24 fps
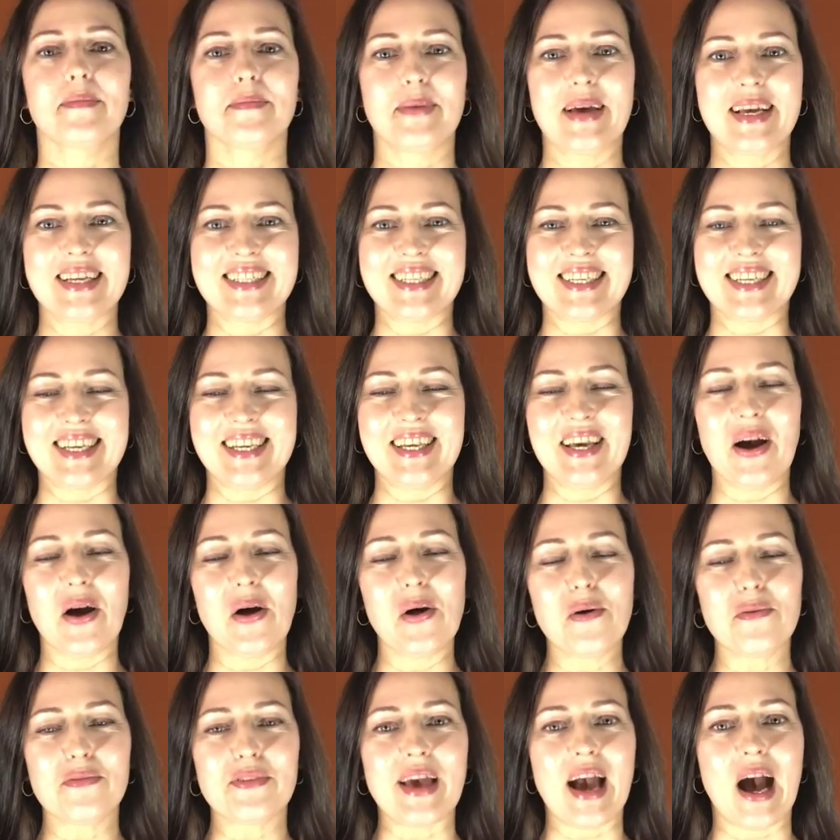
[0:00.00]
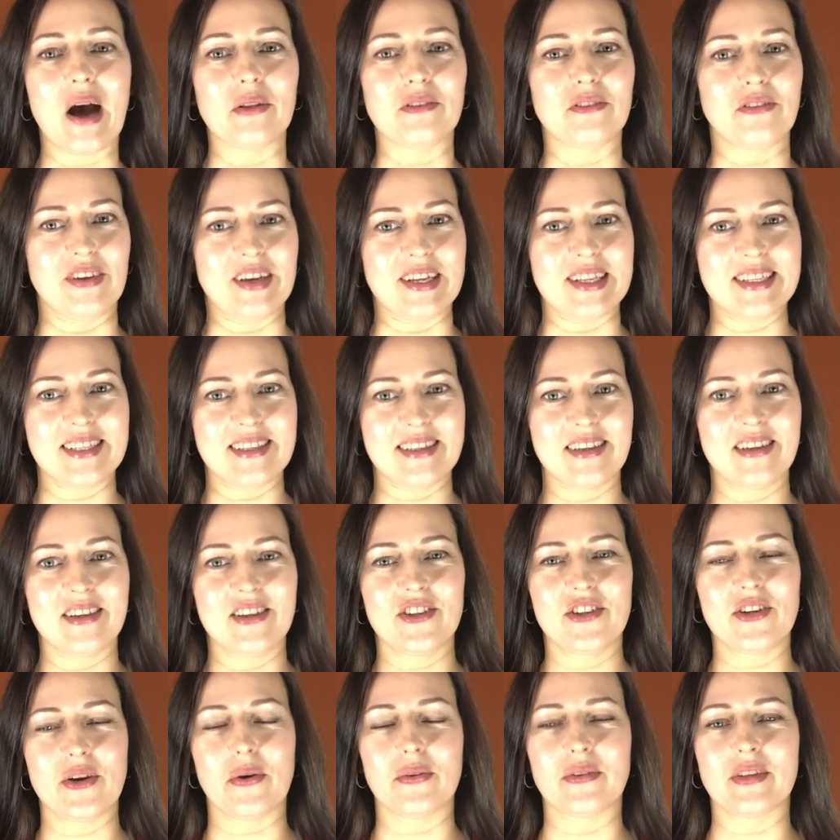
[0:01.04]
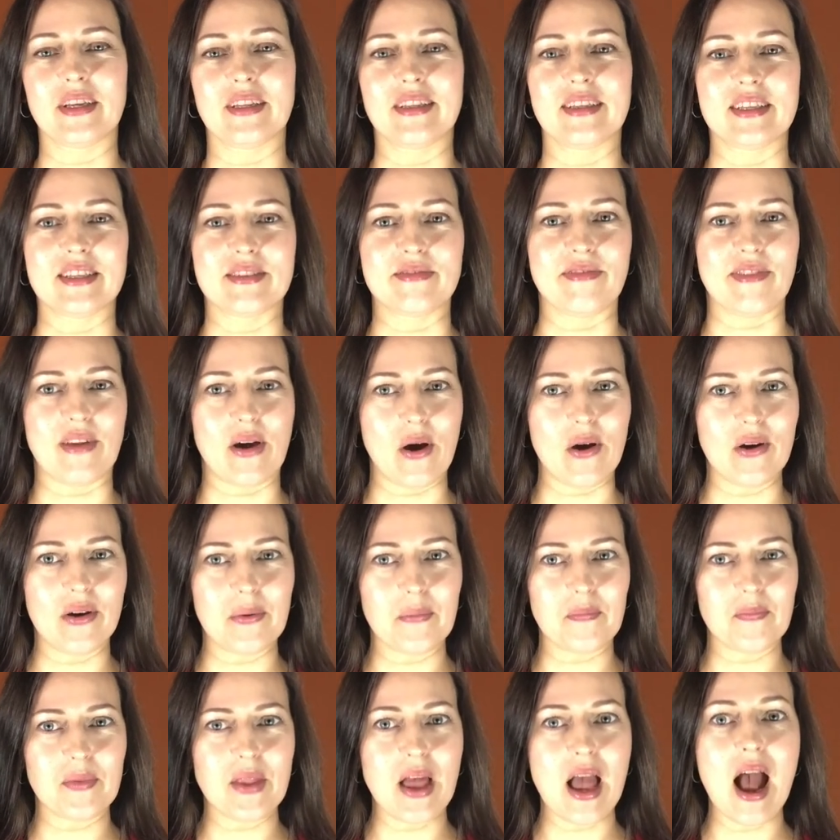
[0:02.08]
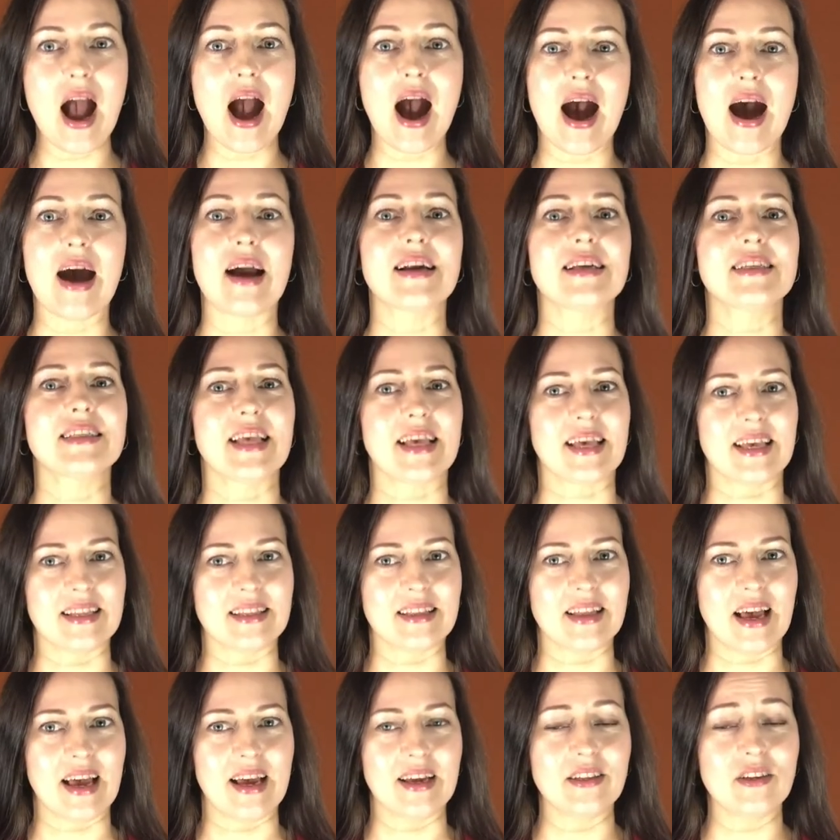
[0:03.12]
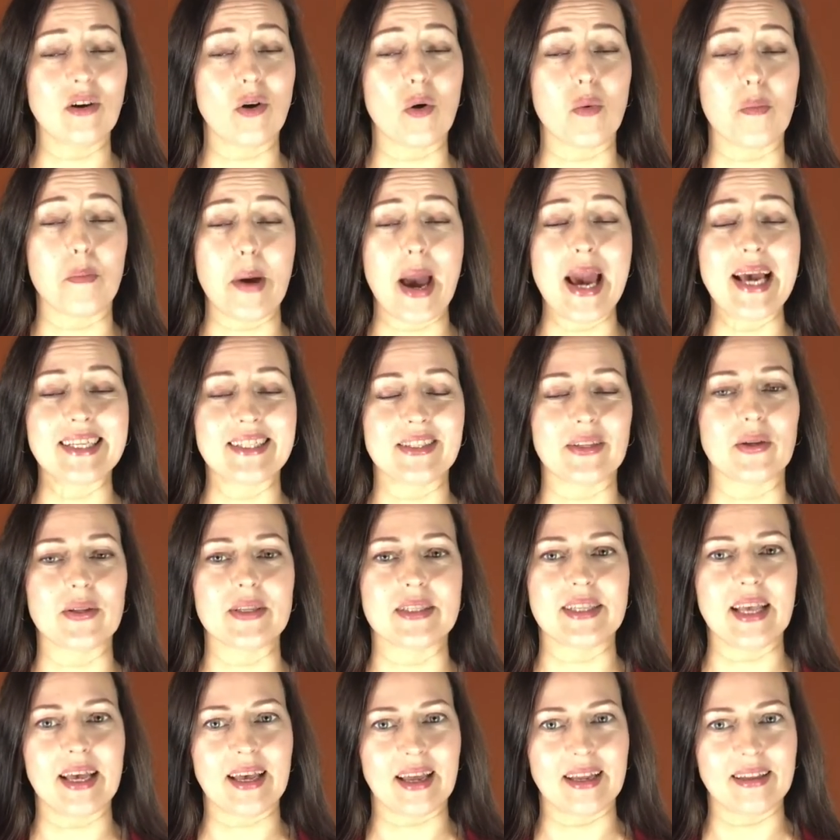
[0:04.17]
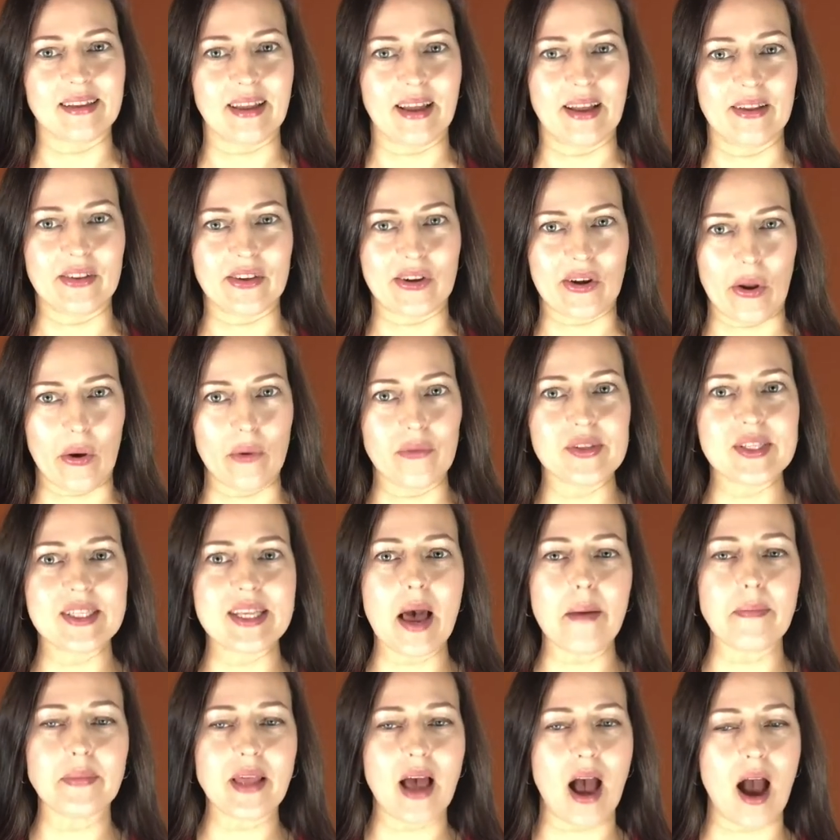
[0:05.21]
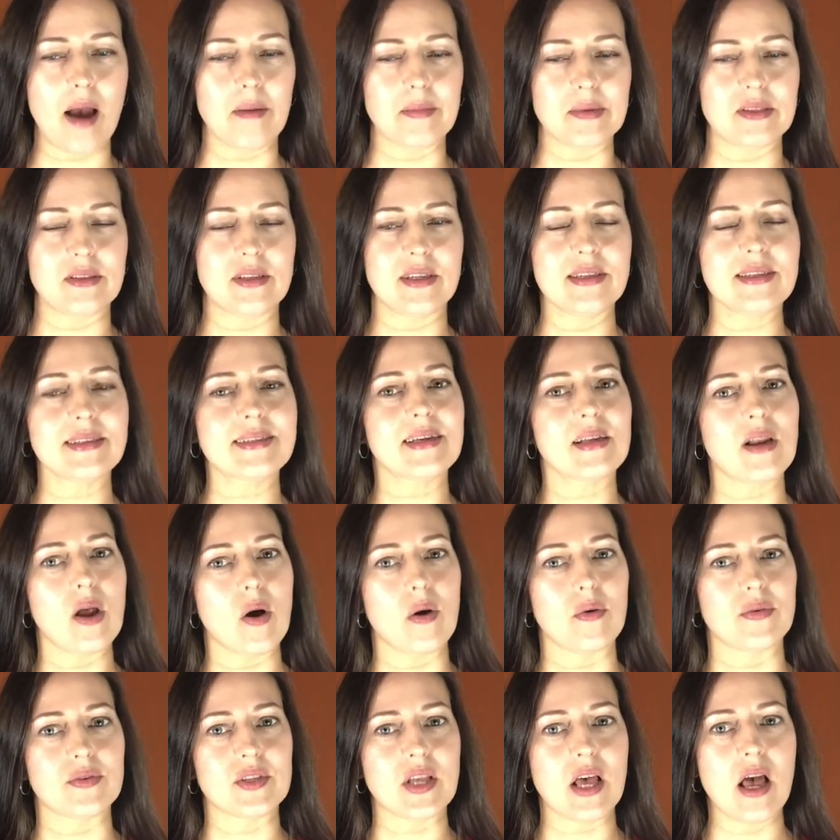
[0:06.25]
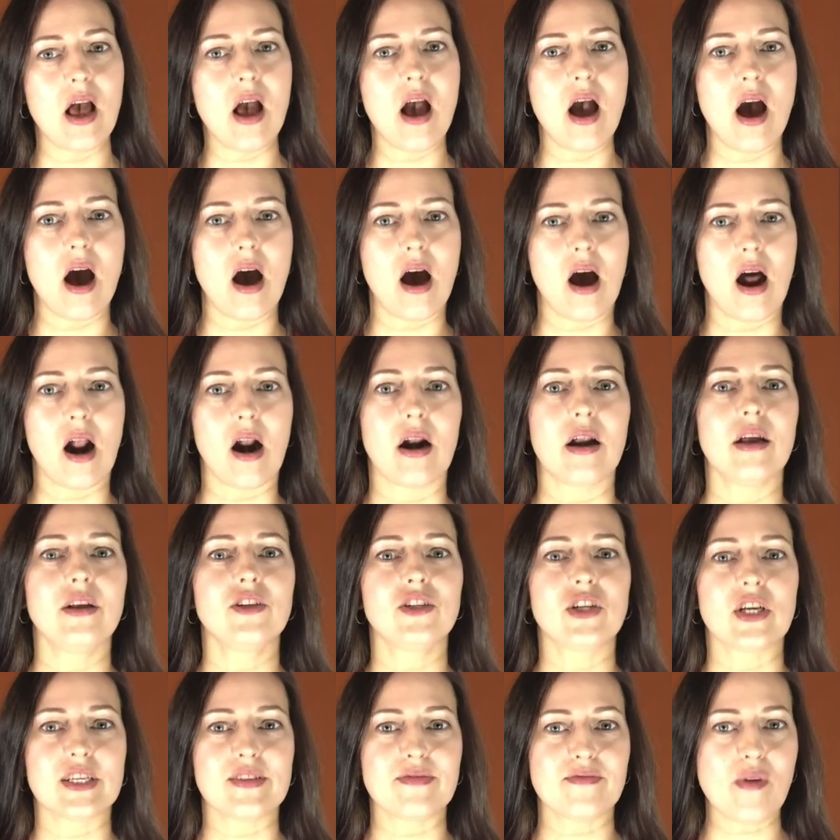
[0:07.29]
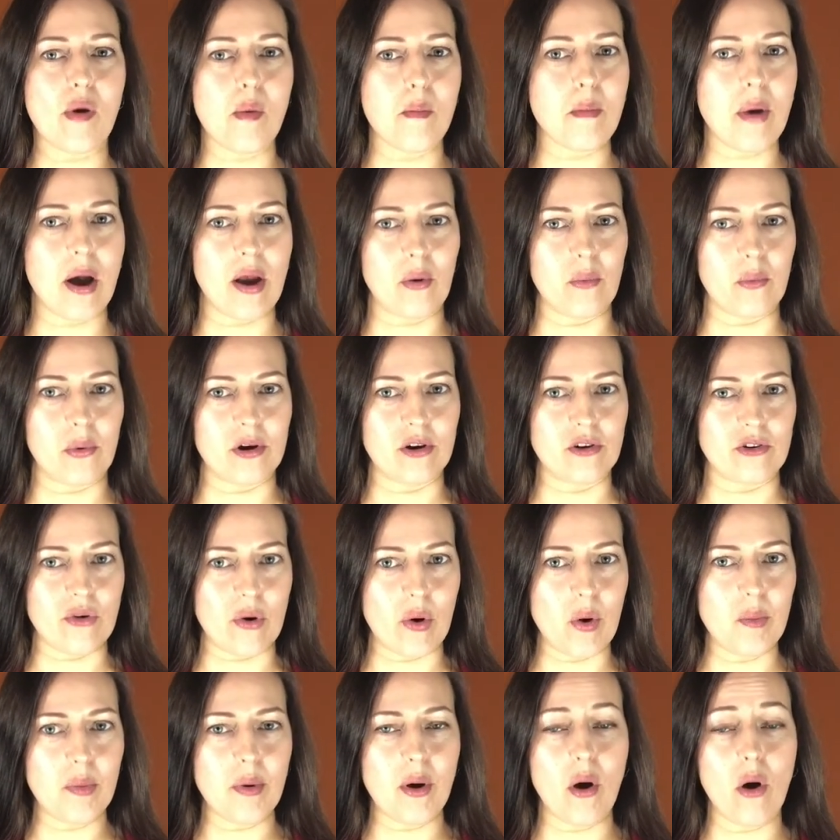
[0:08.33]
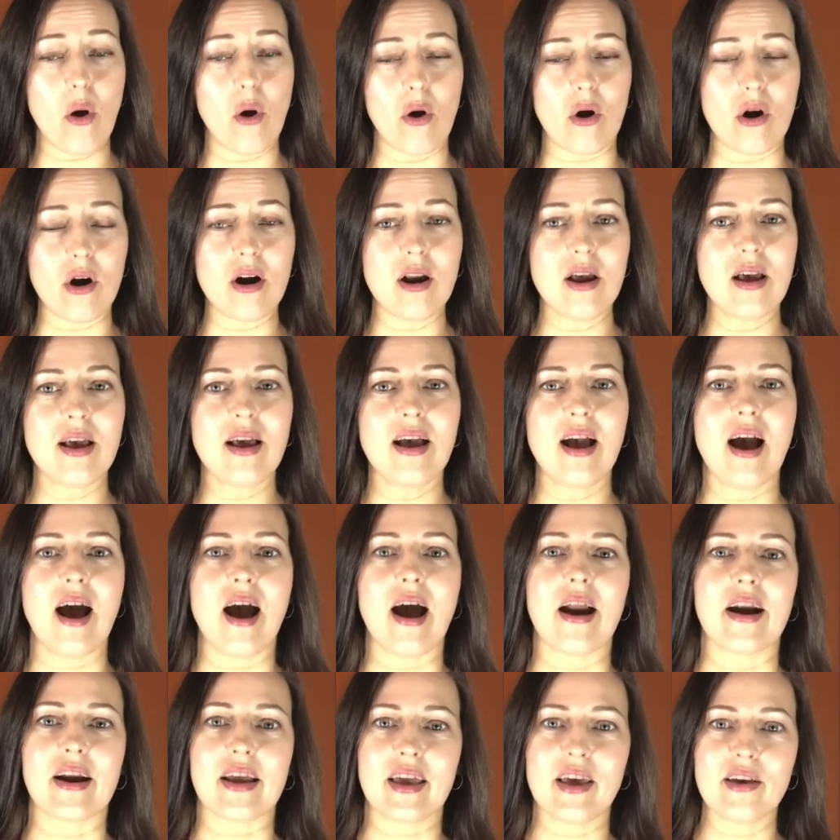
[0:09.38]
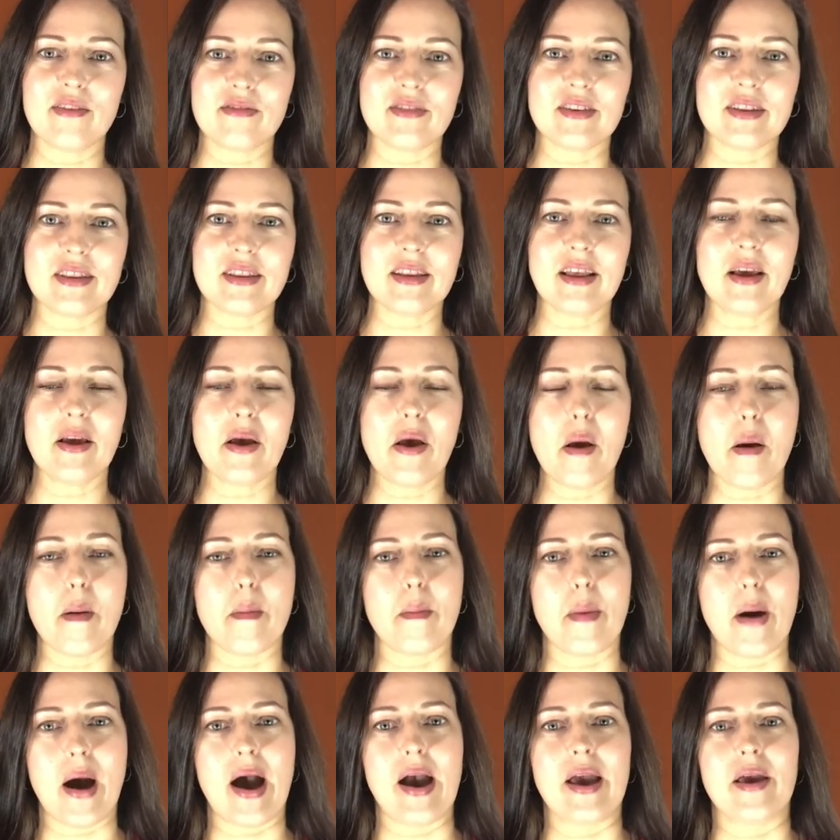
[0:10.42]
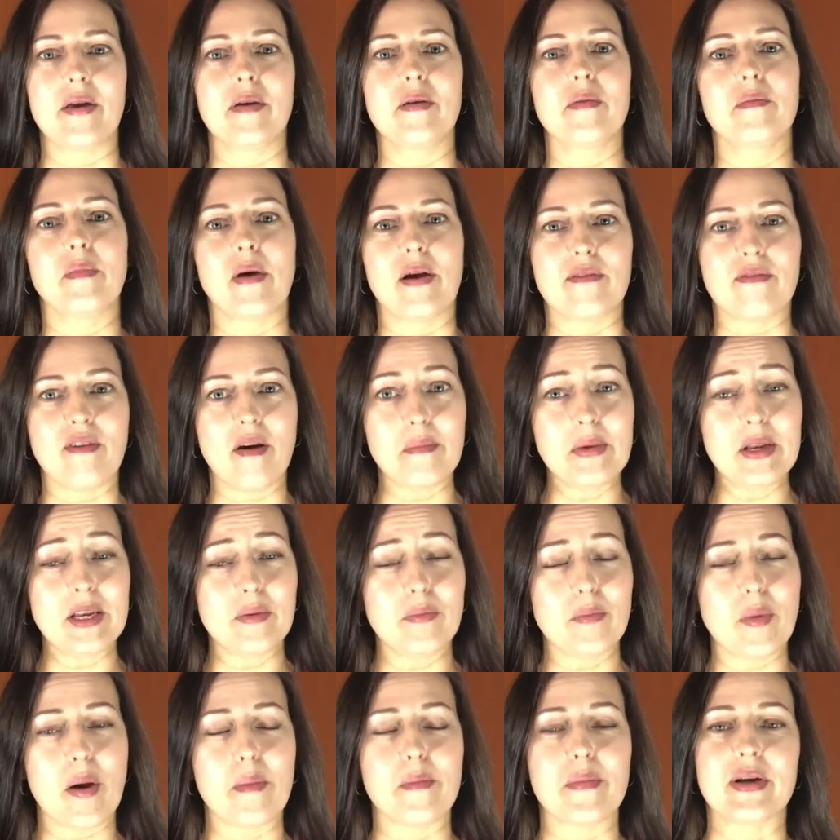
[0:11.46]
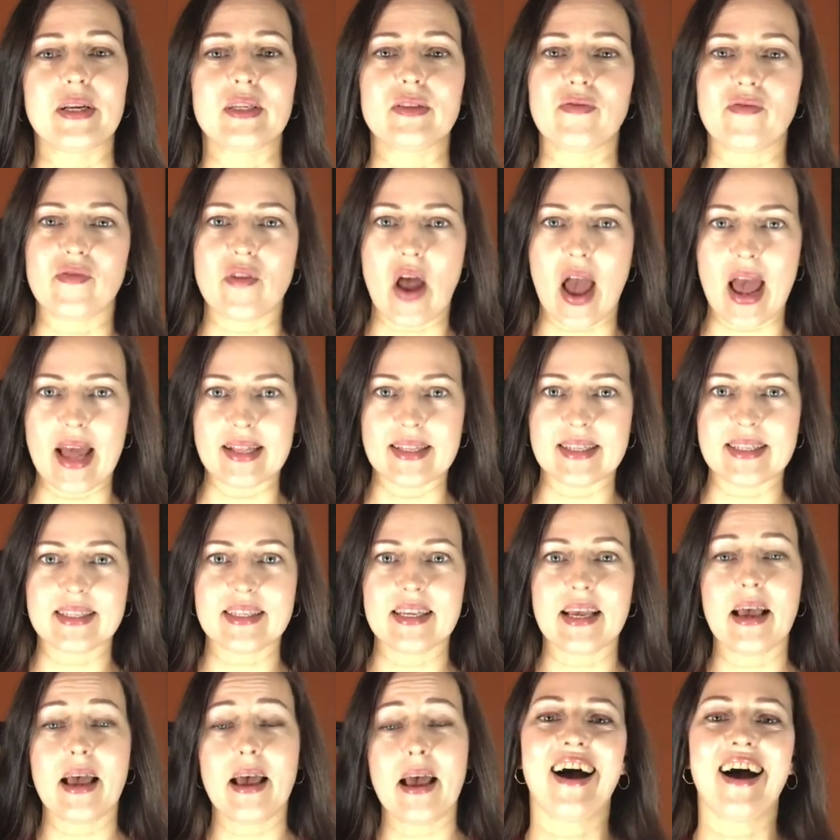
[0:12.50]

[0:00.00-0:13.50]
Basically, all the outfits shown in this vlog are secondhand or based on secondhand clothes. Sometimes these clothes are just from my wardrobe or are given by my family members, friends.